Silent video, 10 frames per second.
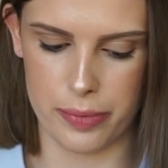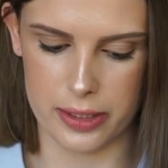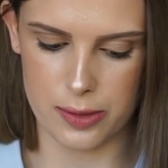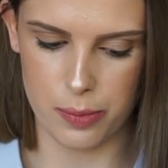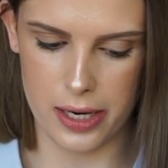
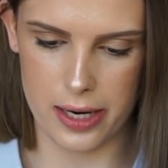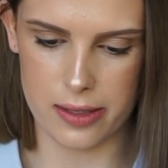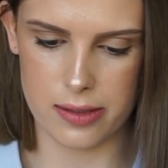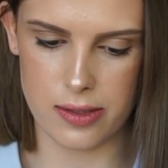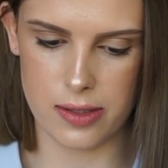
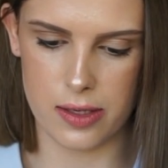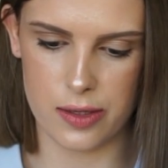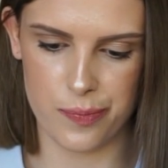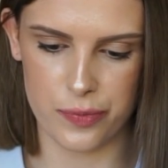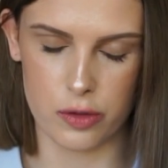Express,
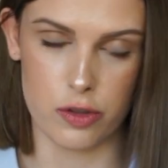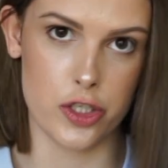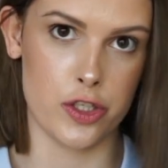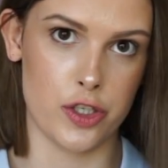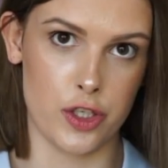
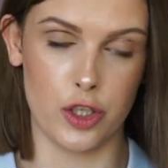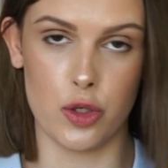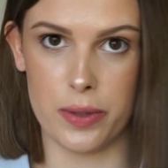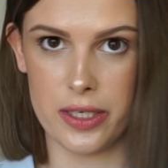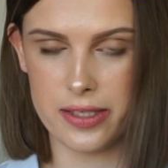reduce the
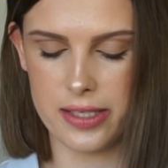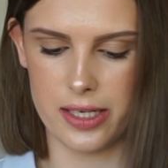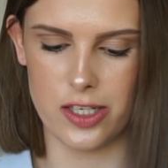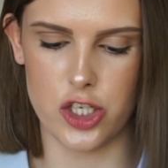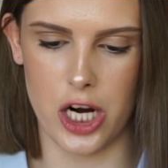luminance
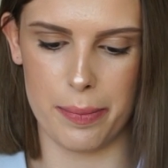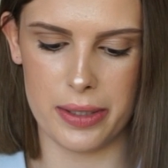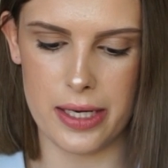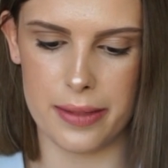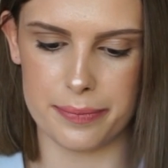and
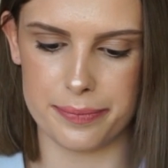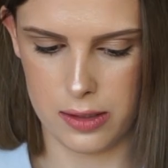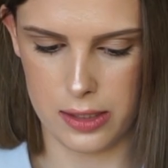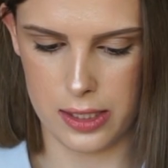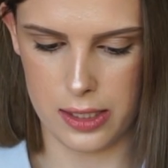sharpen it.
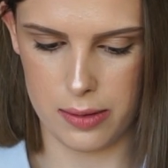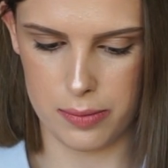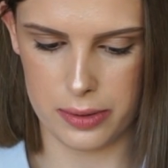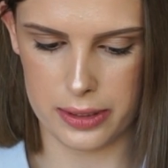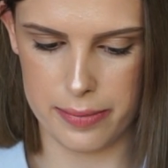
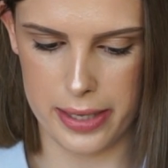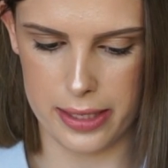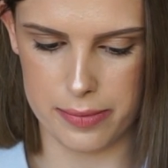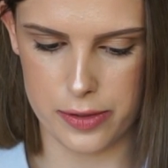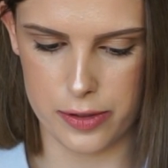Bring it about
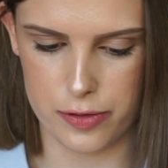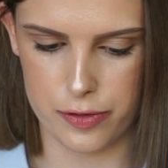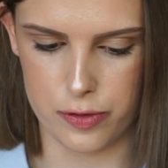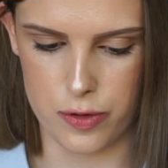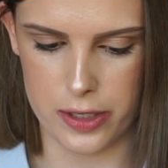up to
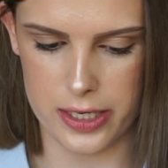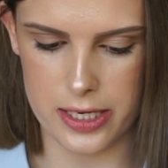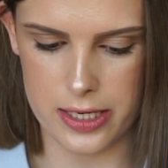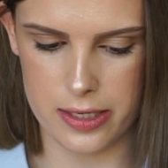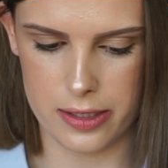
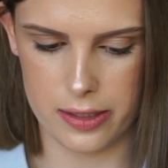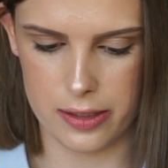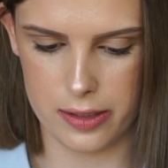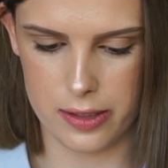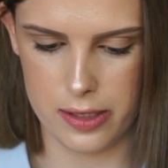40.
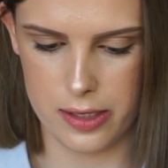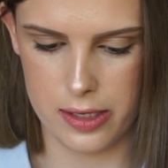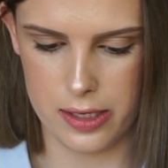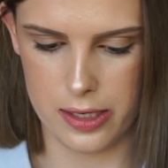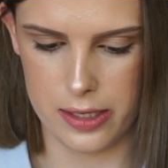
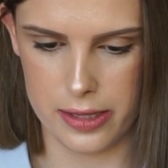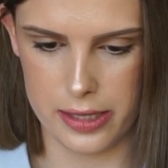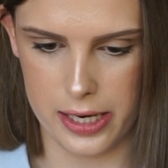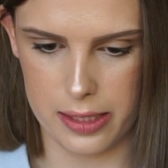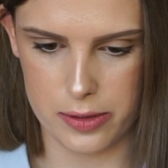And
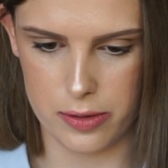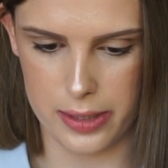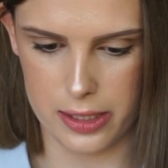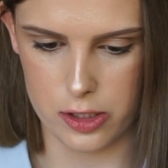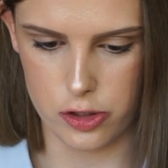that up to
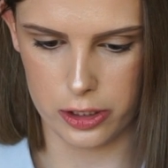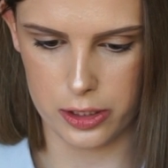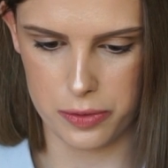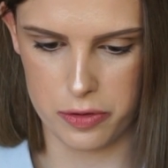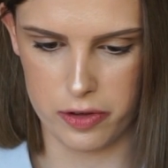about 100
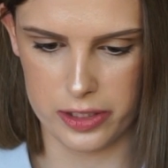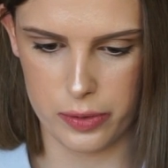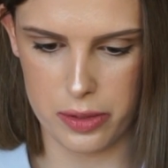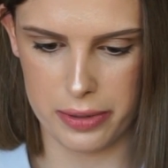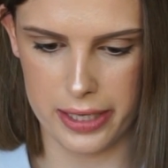because we really
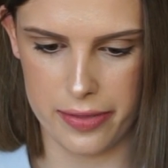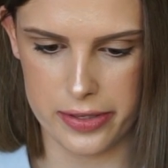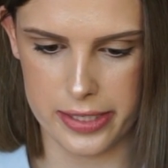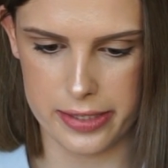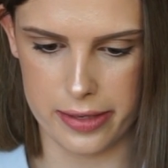want to bring out the
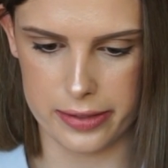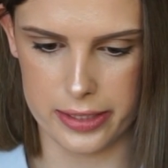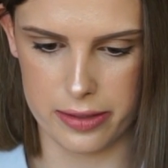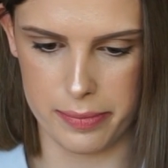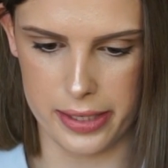
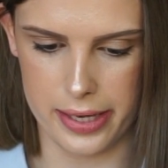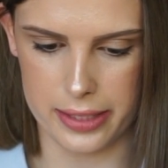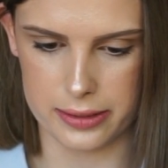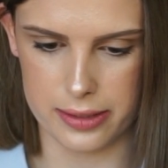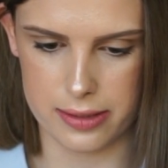detailing in my
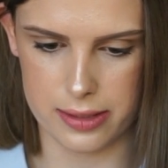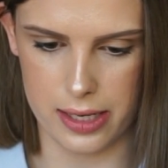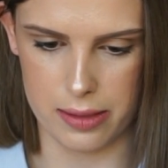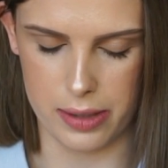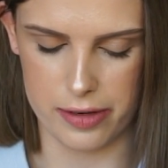necklace
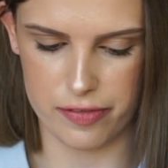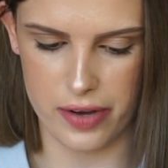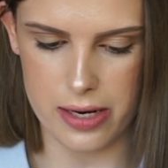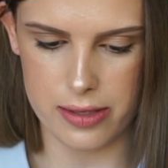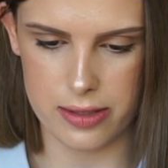and my
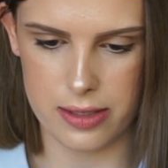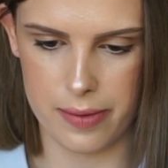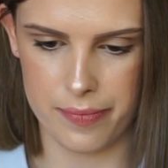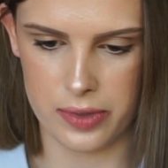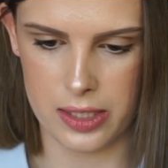face.
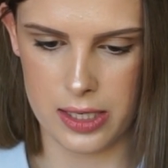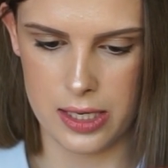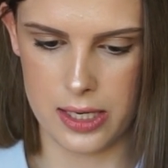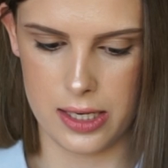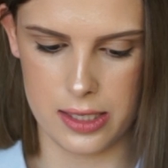
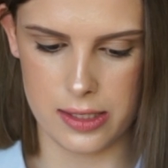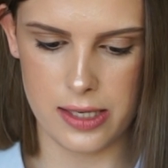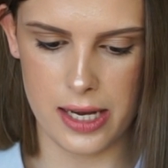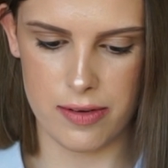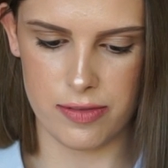
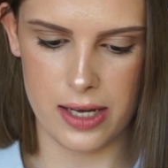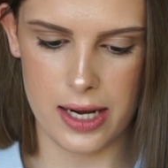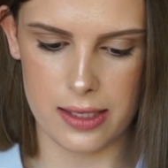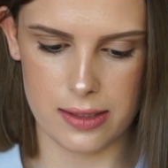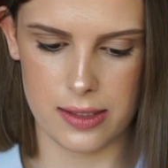Save
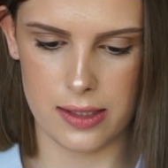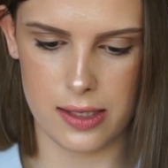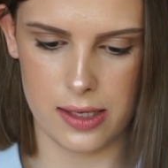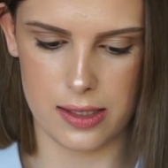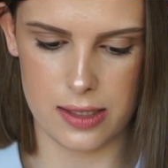that
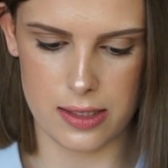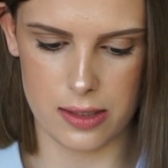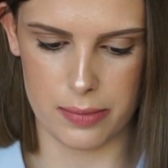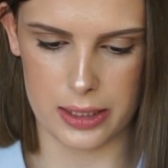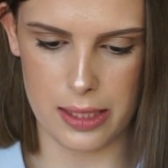
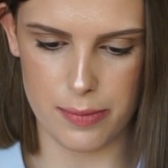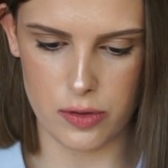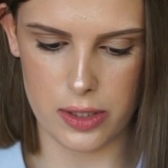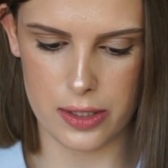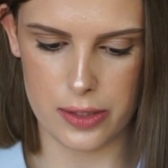to my
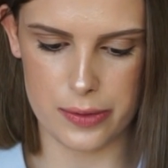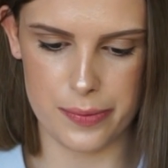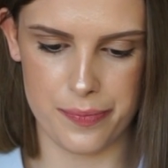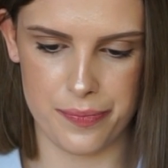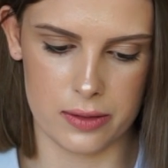camera roll.
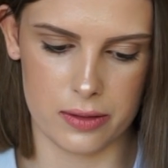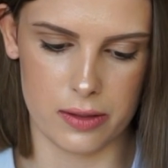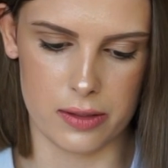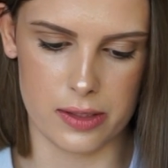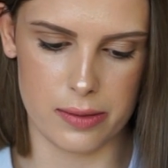
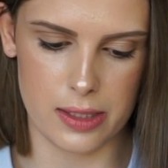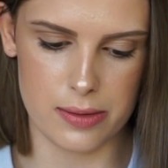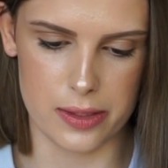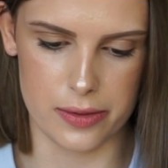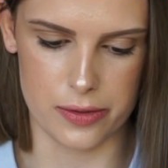God,
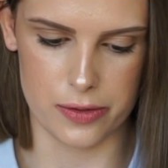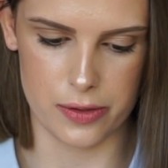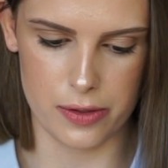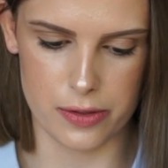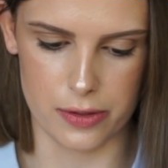sometimes this is
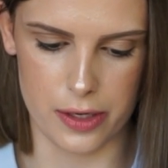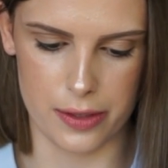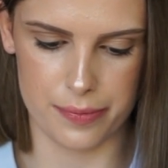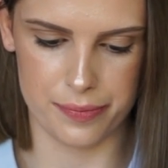so slow.